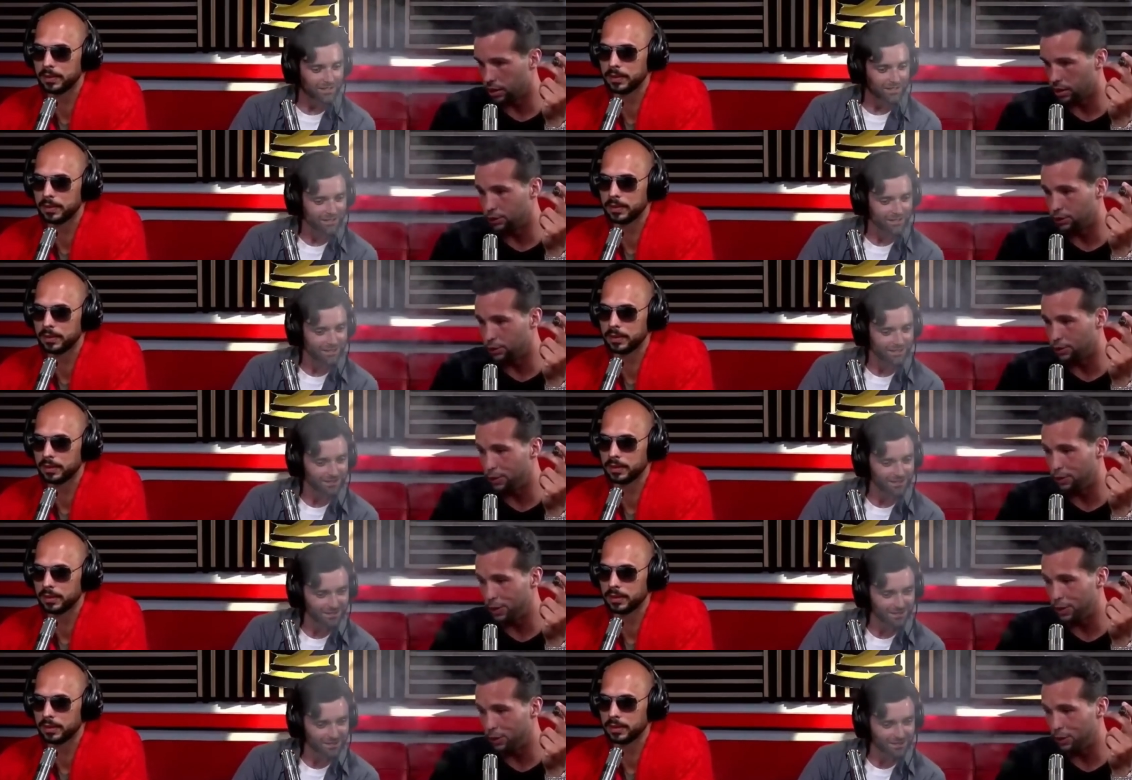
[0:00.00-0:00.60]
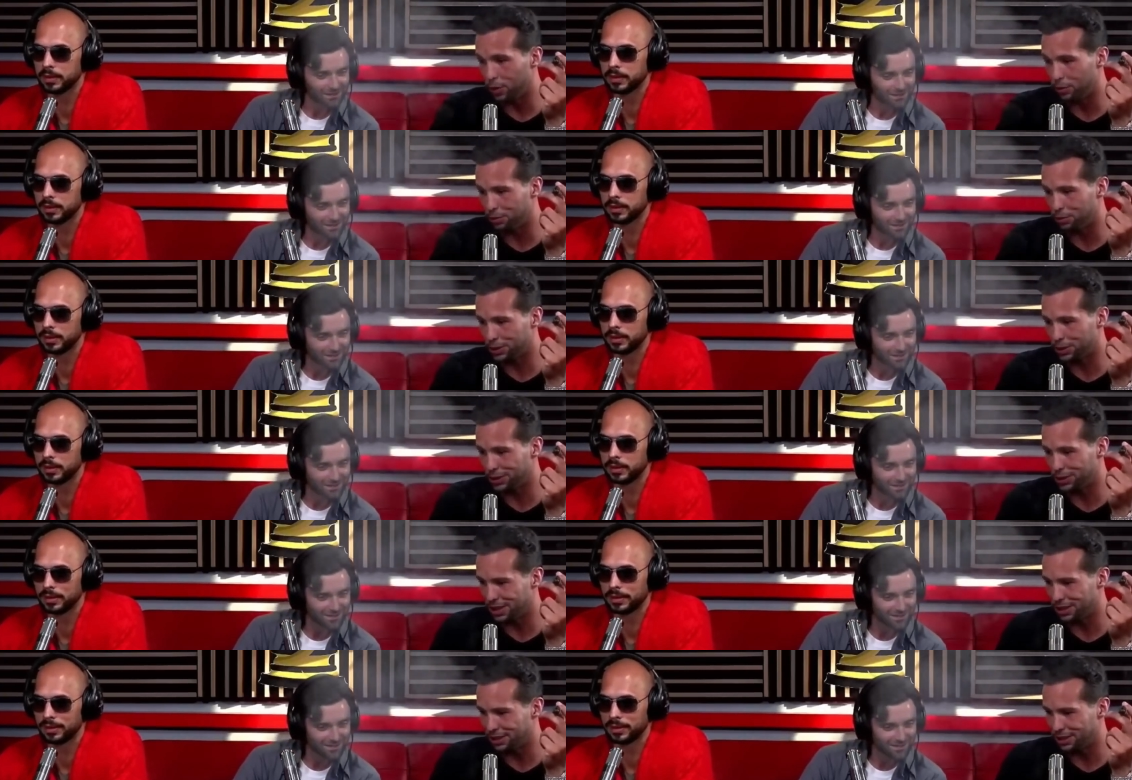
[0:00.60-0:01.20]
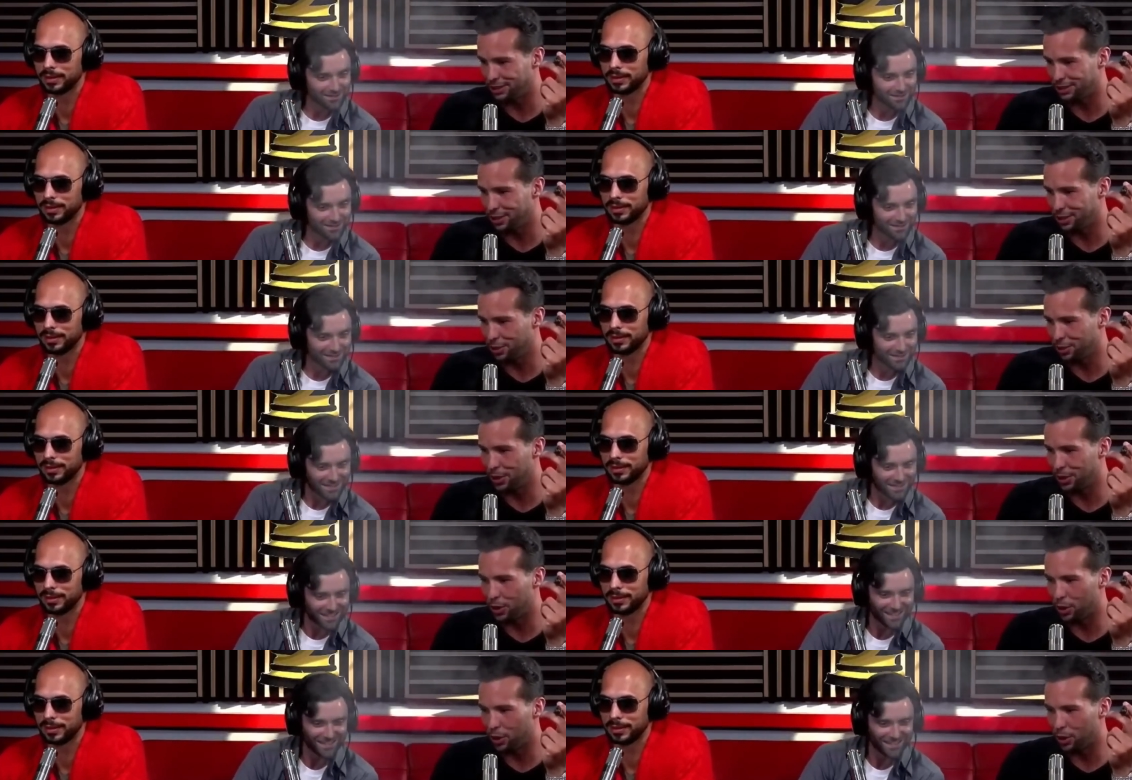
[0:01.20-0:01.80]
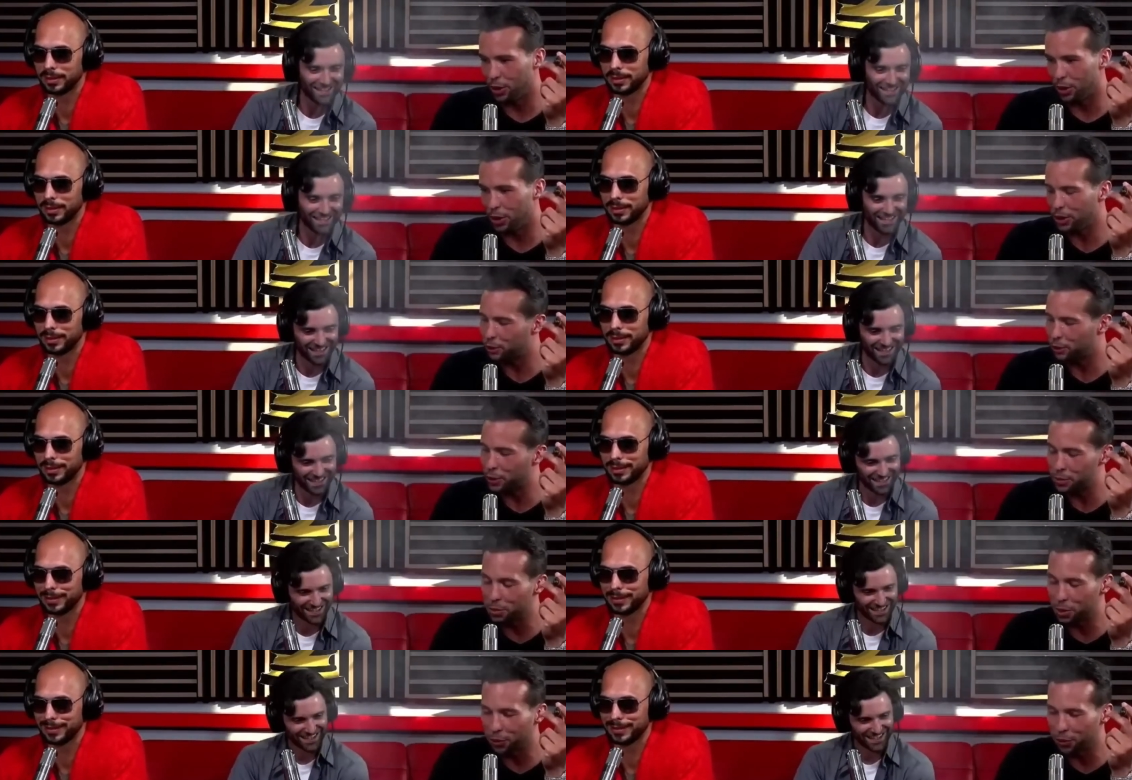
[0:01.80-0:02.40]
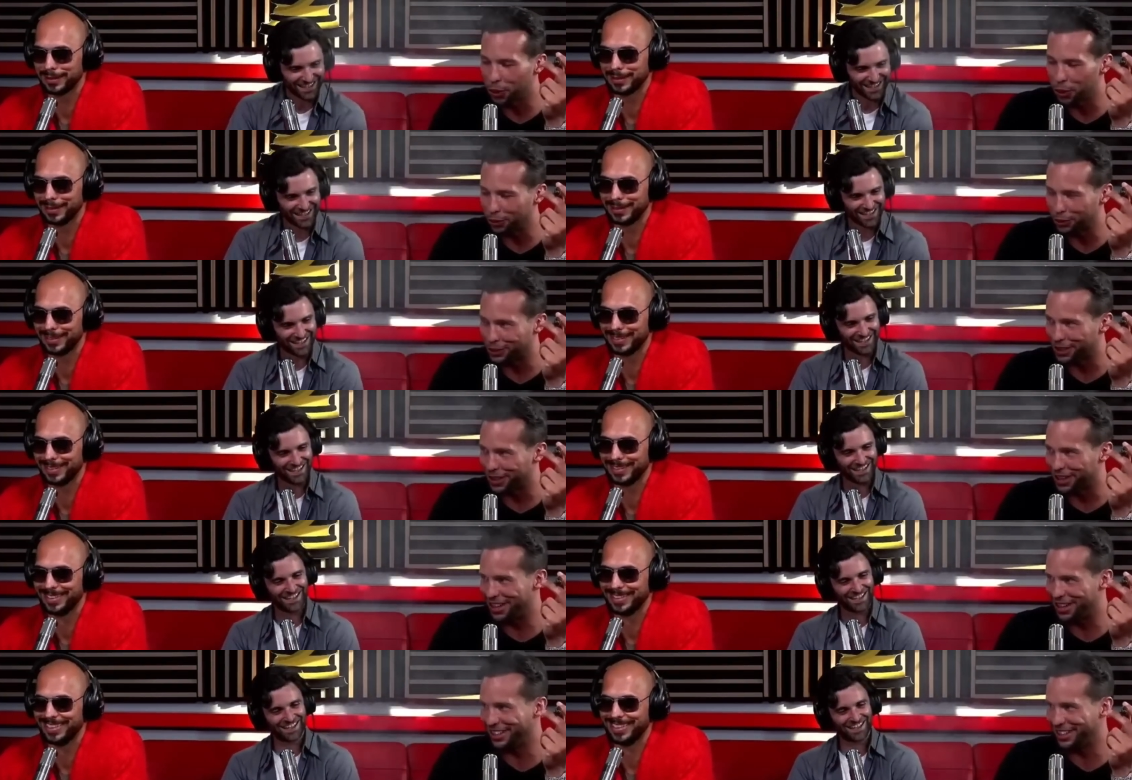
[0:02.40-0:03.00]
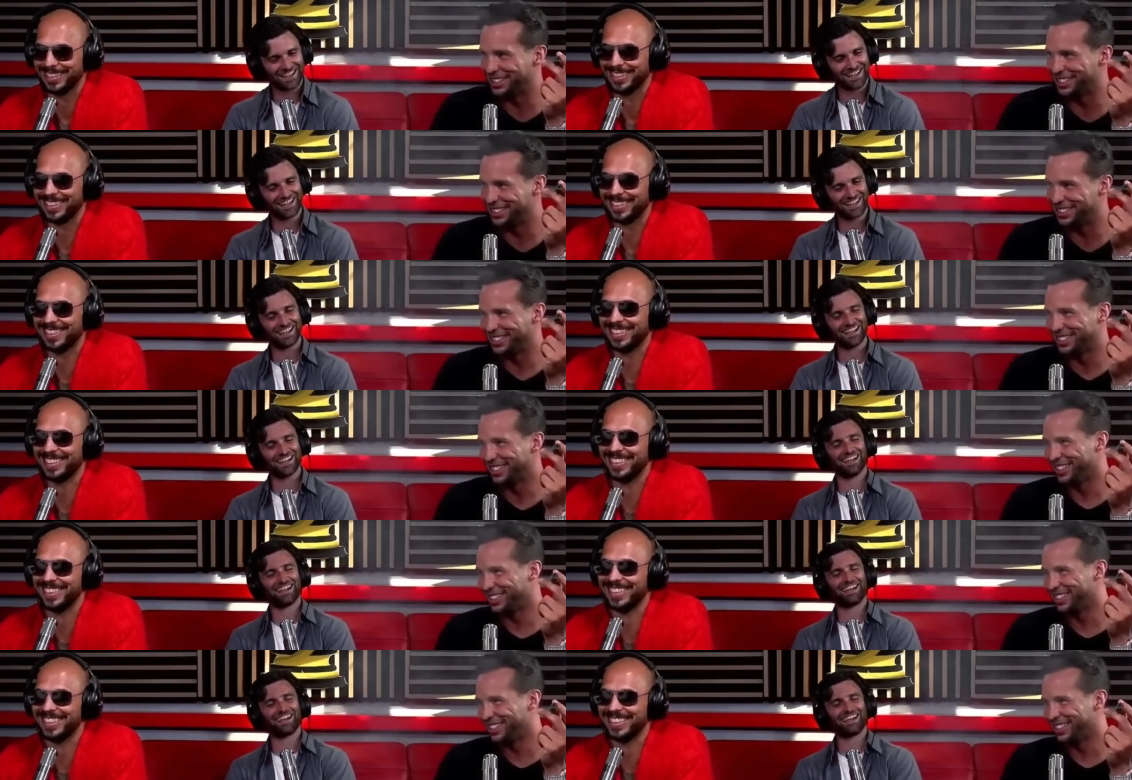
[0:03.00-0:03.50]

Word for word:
Speaker 1: it's fifty-one percent. So you got a, a few more votes, guys.